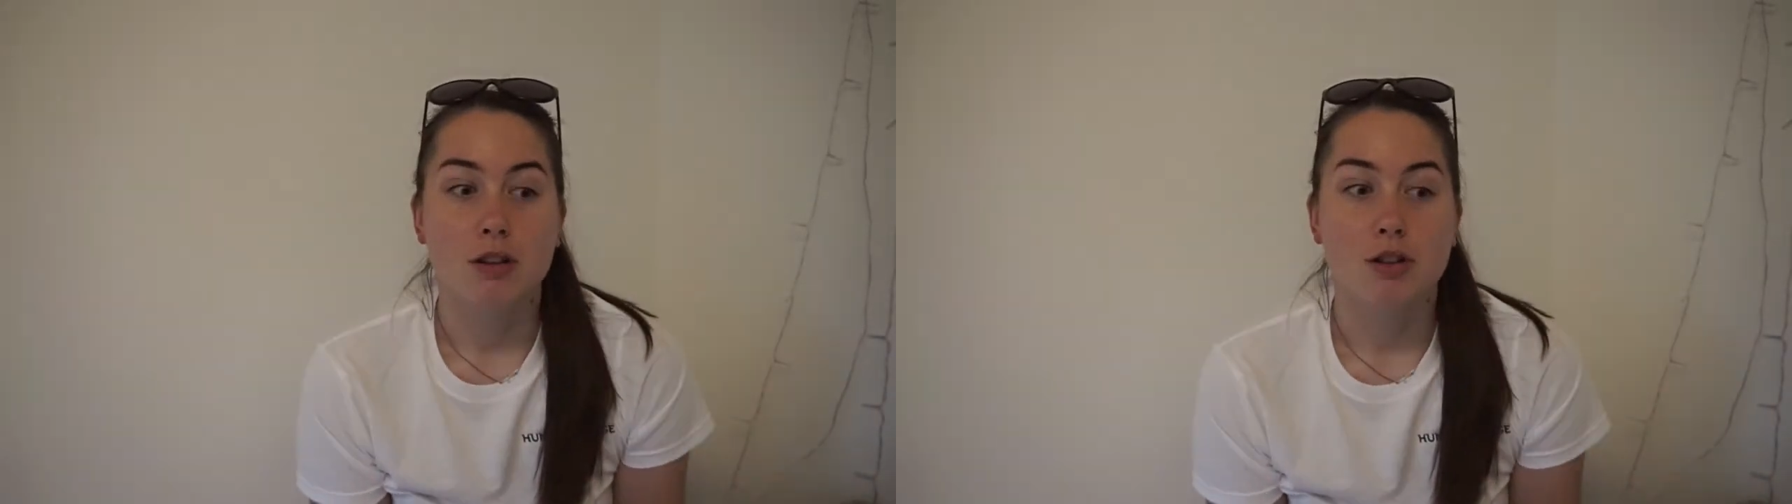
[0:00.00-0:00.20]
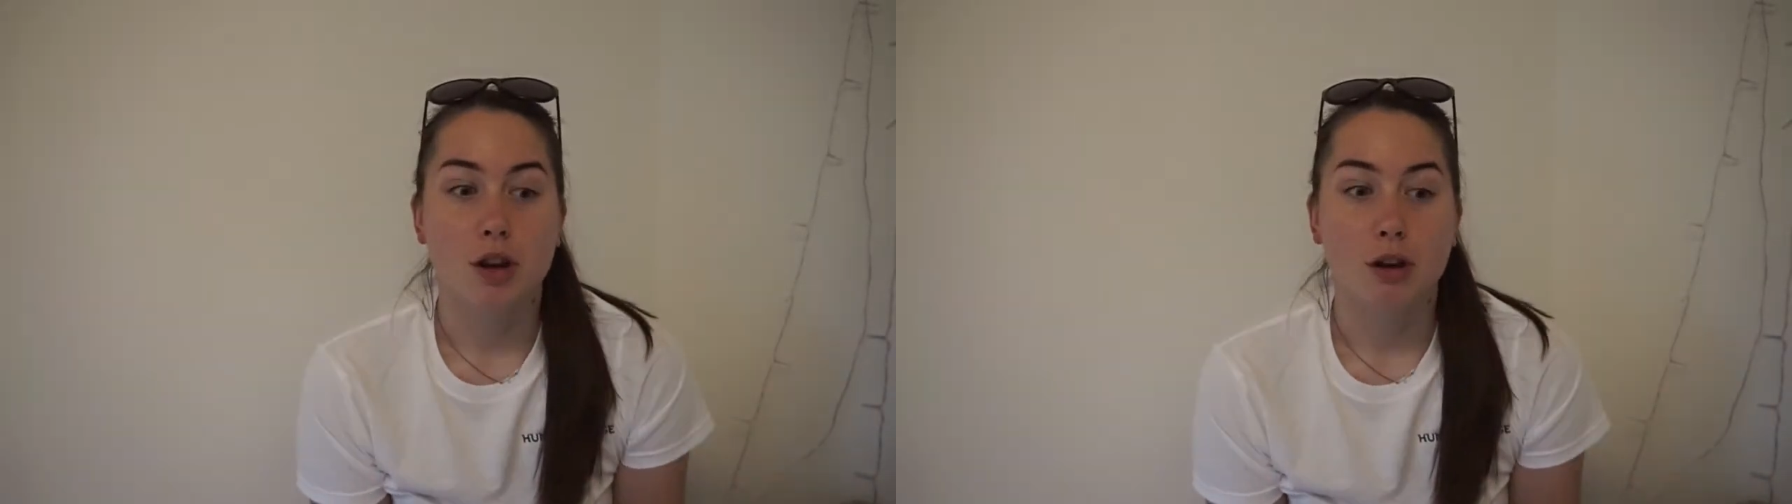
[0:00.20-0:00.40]

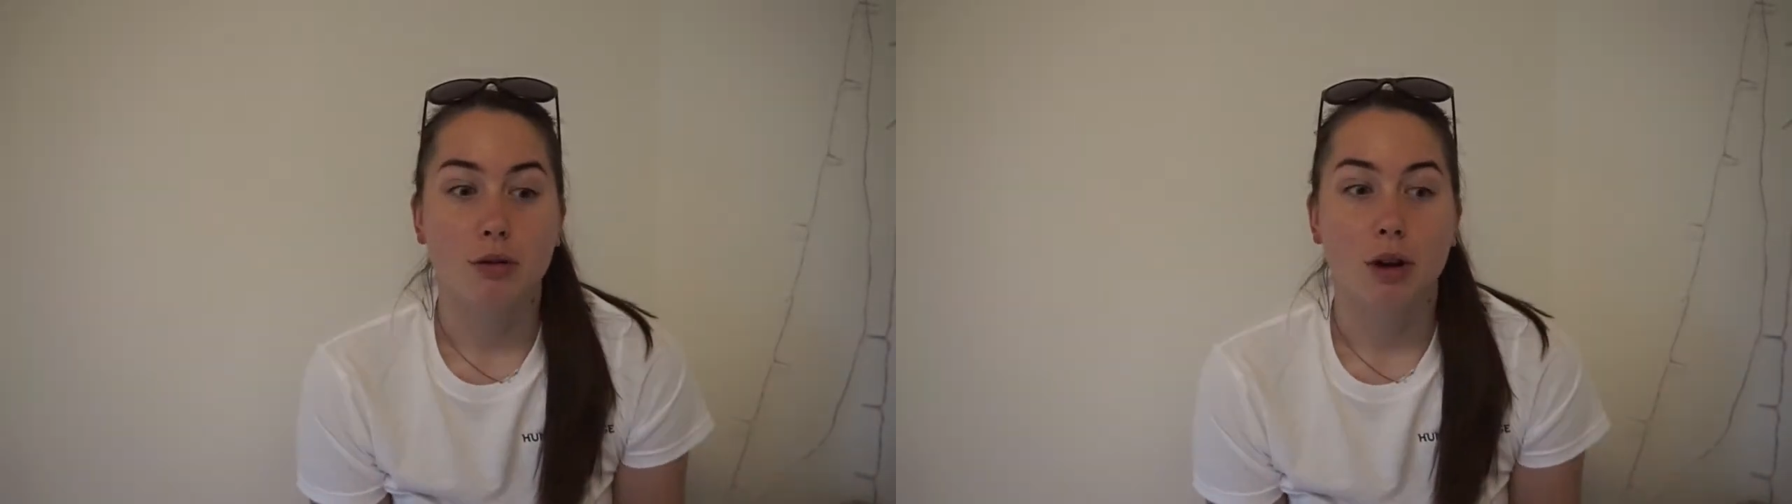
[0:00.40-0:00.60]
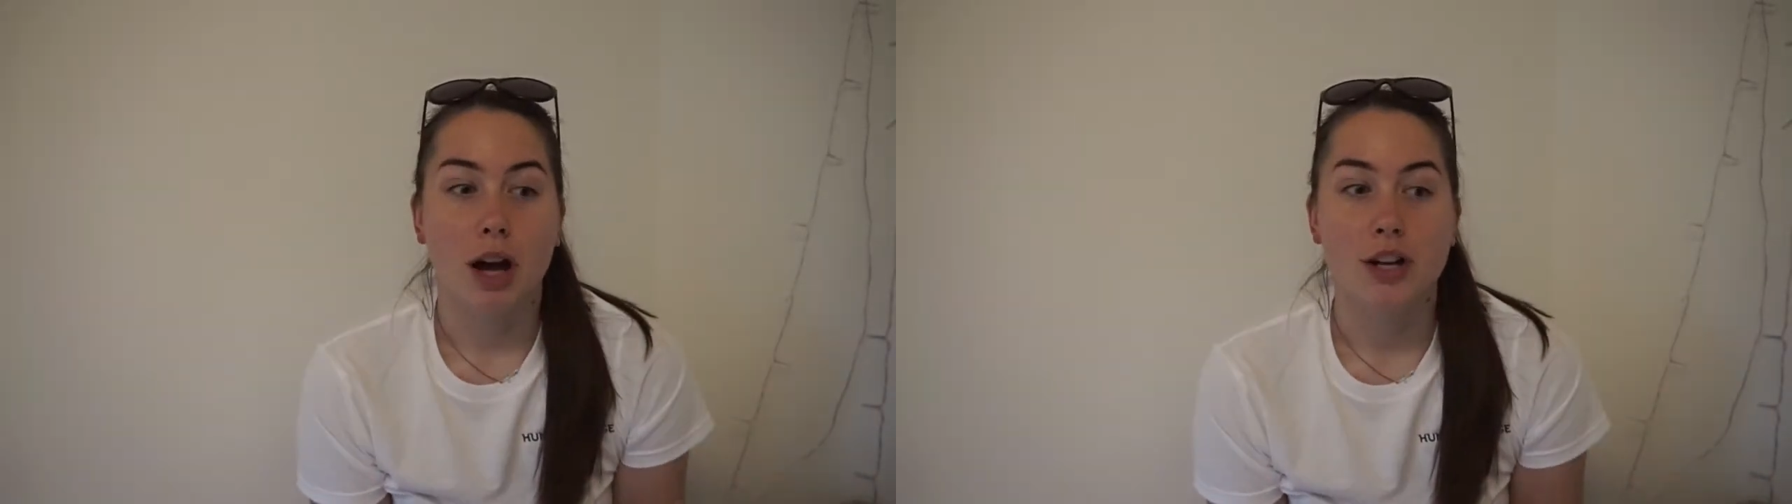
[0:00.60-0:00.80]

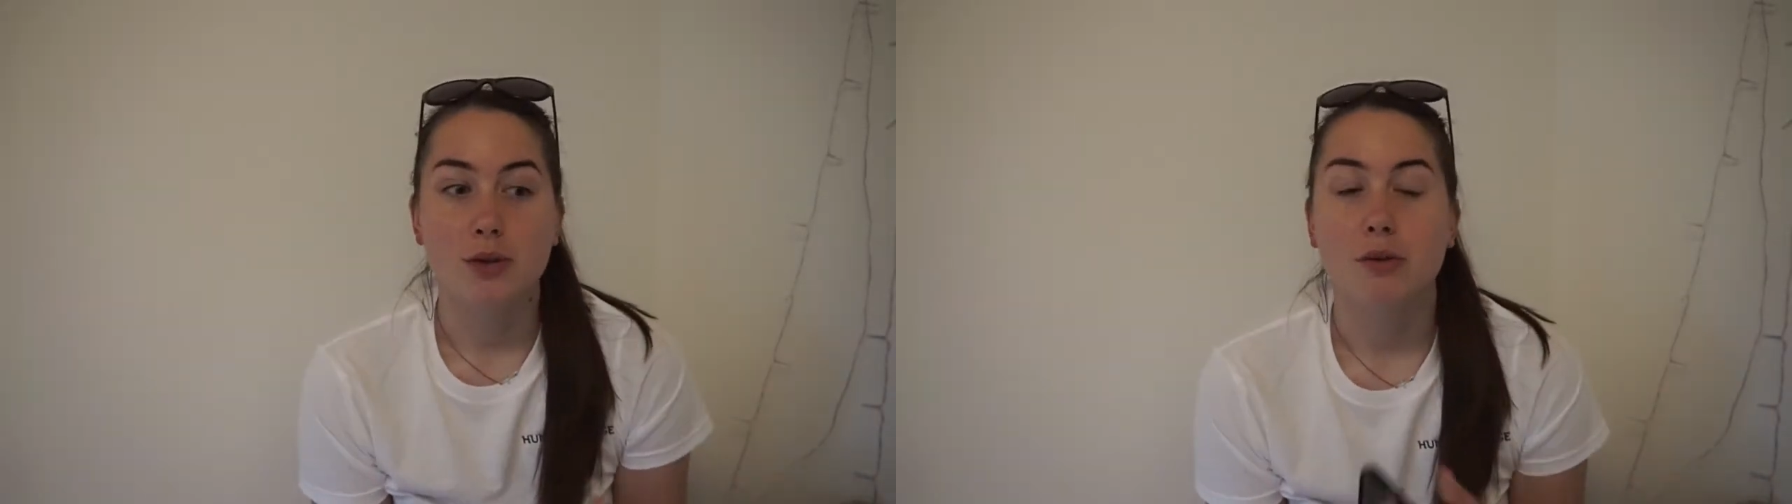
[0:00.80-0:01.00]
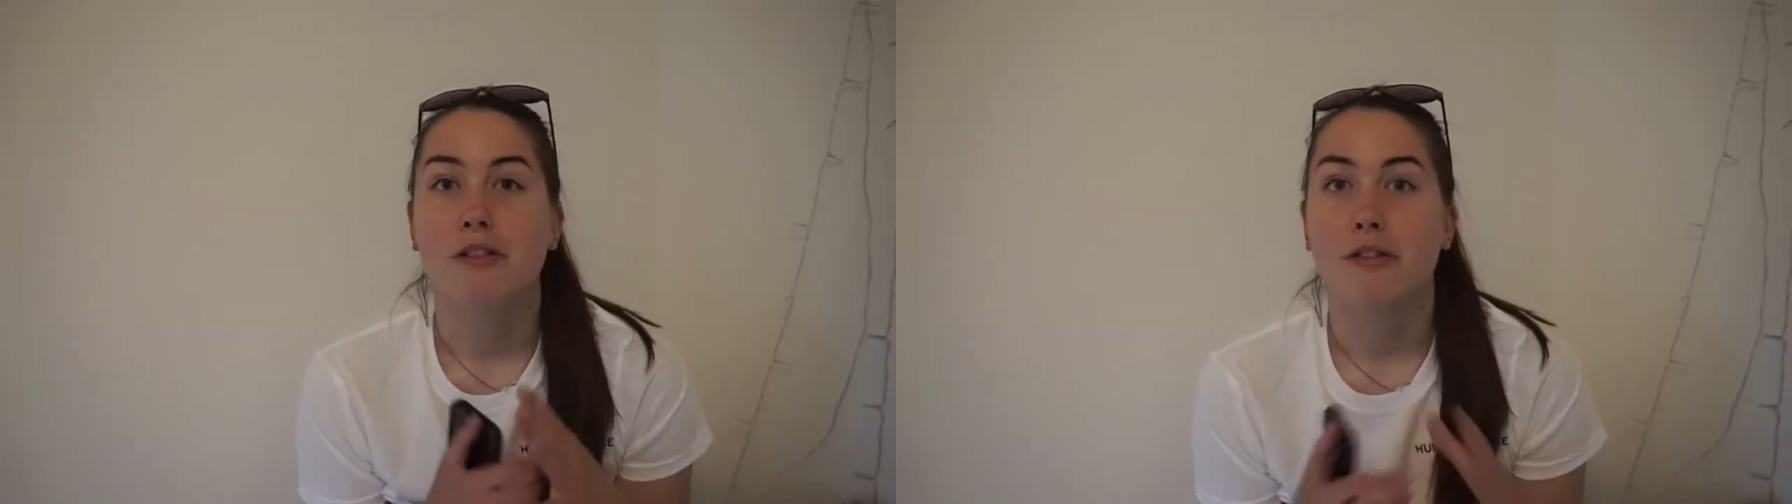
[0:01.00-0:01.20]
So I just
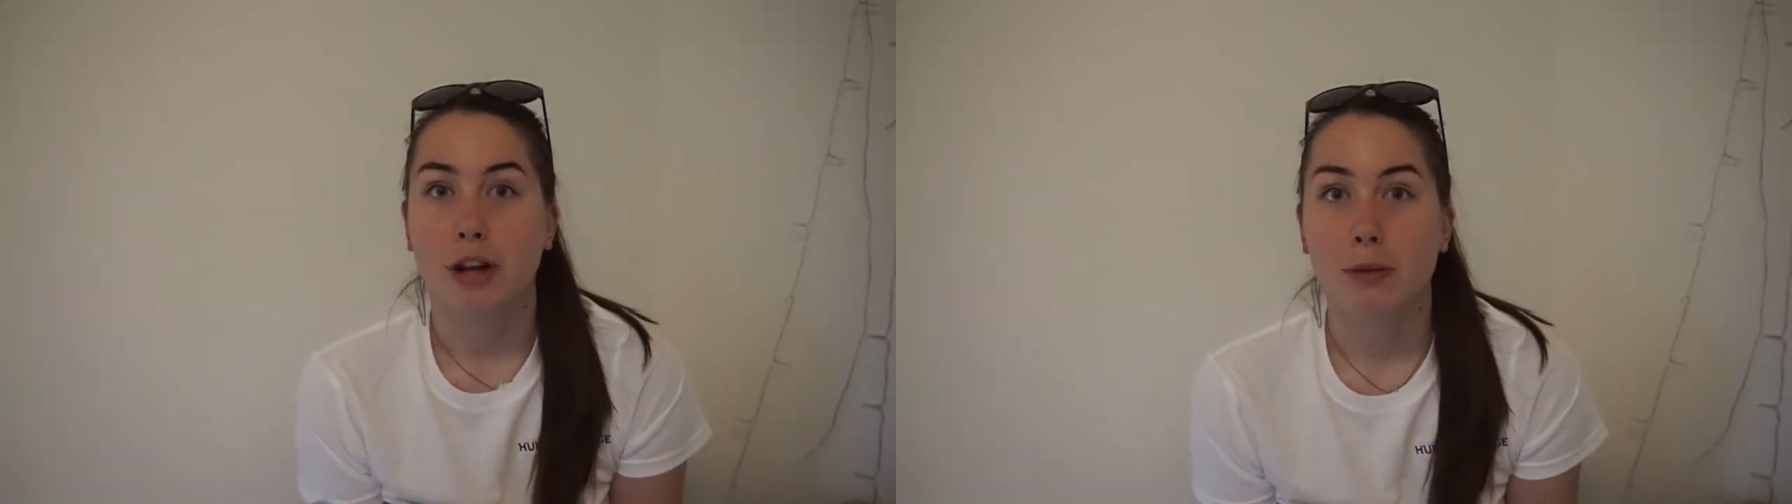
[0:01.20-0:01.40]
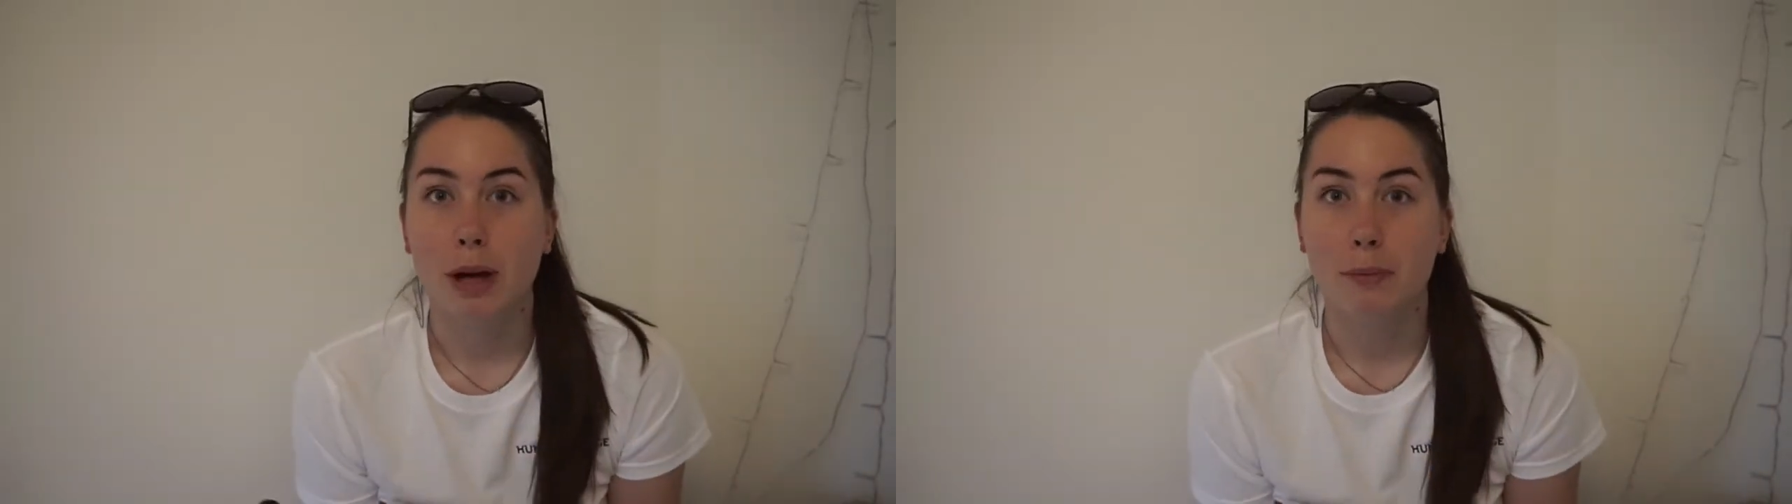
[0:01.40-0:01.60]
want to
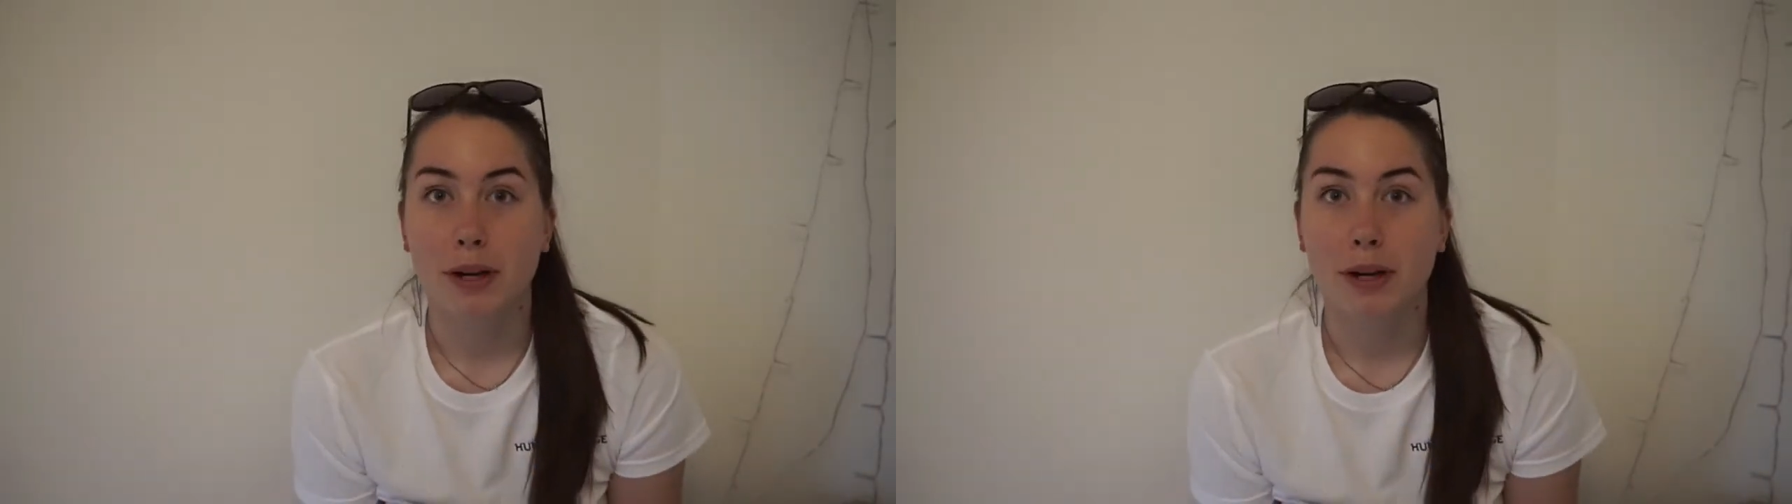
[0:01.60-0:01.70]
film it